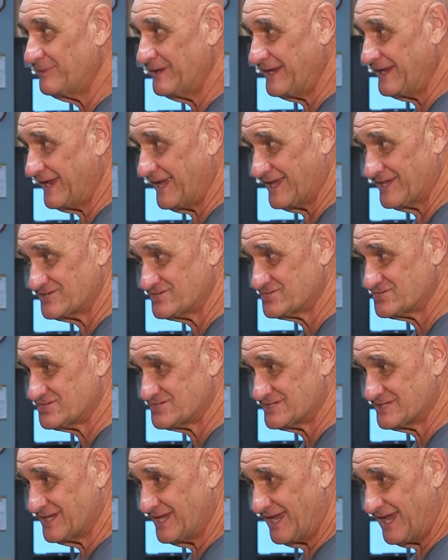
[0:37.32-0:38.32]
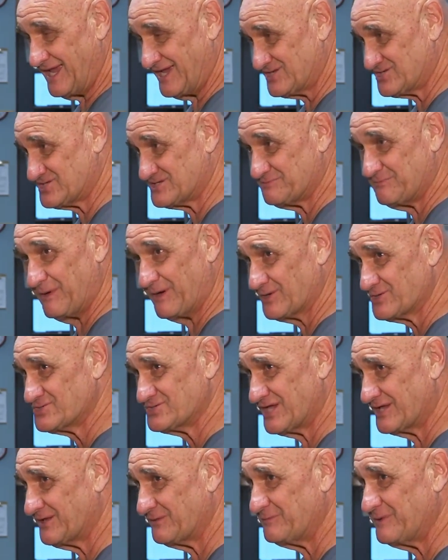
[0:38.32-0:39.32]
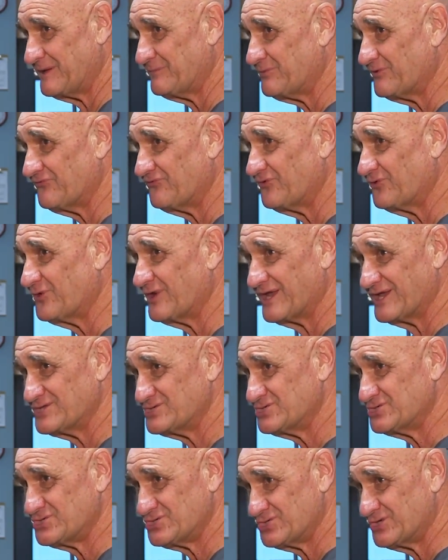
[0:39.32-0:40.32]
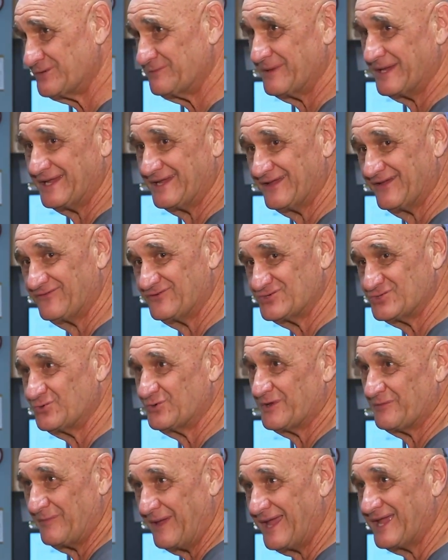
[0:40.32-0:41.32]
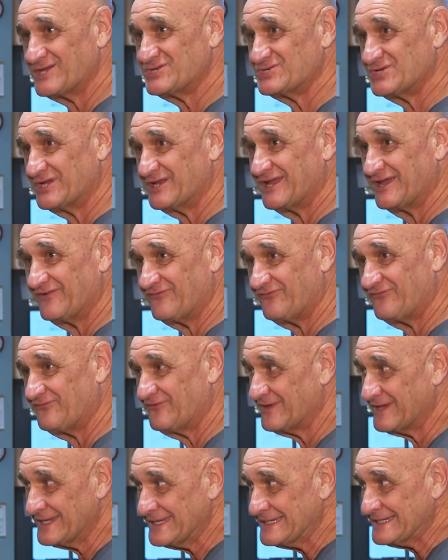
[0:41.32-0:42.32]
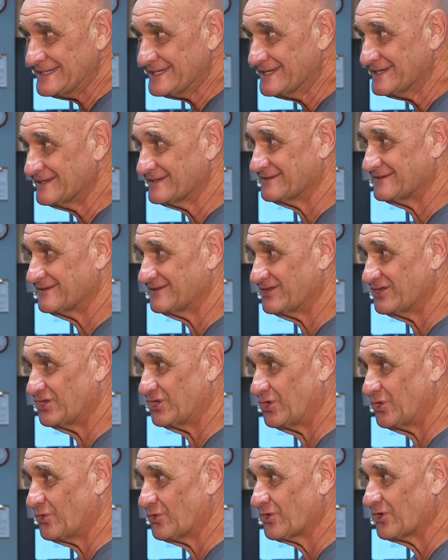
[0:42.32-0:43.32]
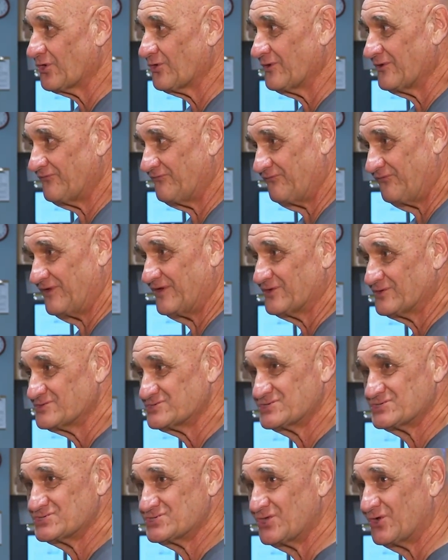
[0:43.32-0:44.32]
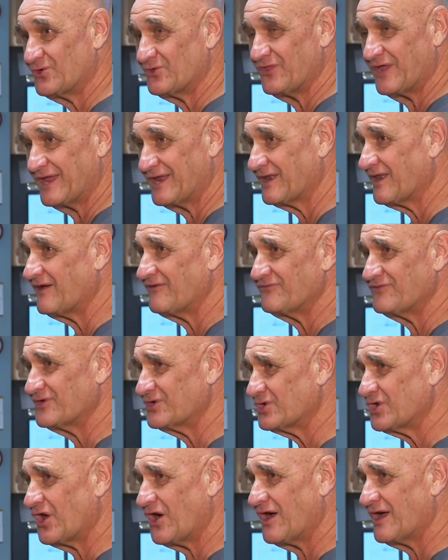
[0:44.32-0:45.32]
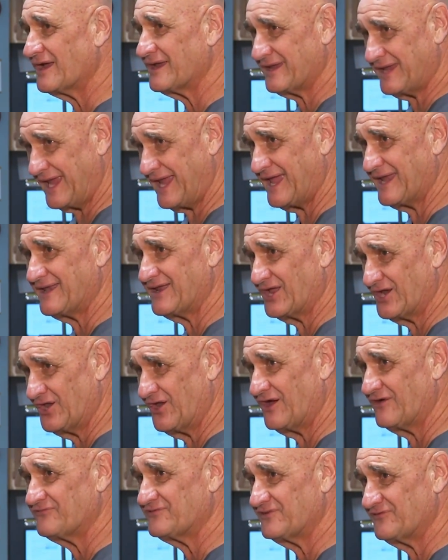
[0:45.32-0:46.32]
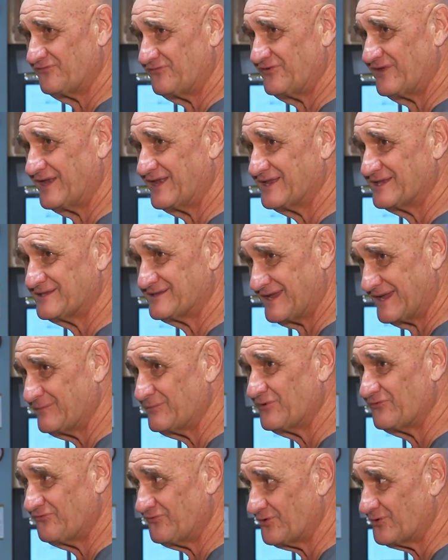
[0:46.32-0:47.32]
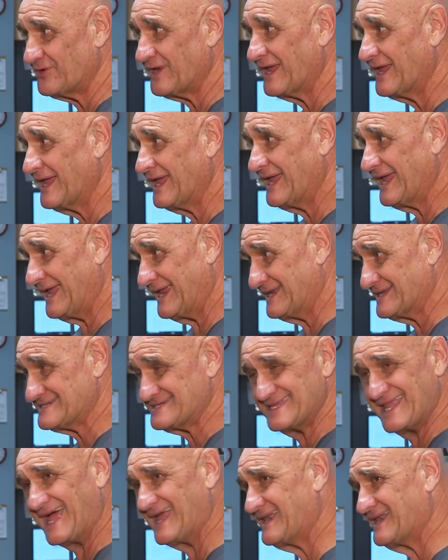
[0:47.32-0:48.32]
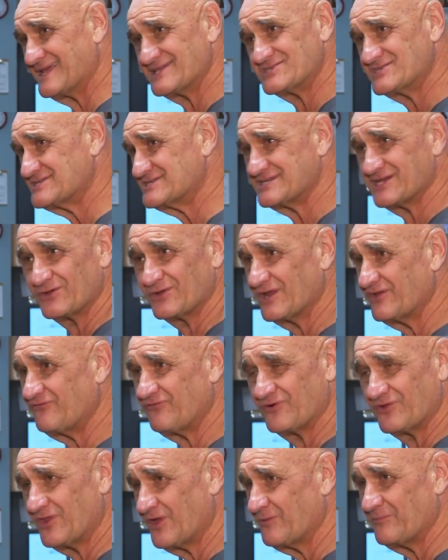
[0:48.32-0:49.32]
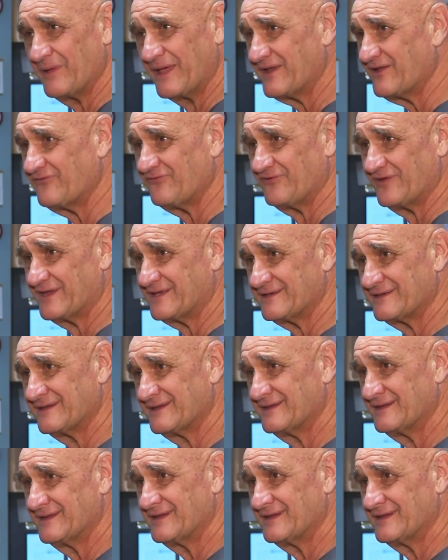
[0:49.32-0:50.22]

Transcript: be as as sparse on the people food as you should be. As you would imagine, if uh, the owner feels as though they love their dog, cat enough to feed it table food, it is not necessarily for their benefit.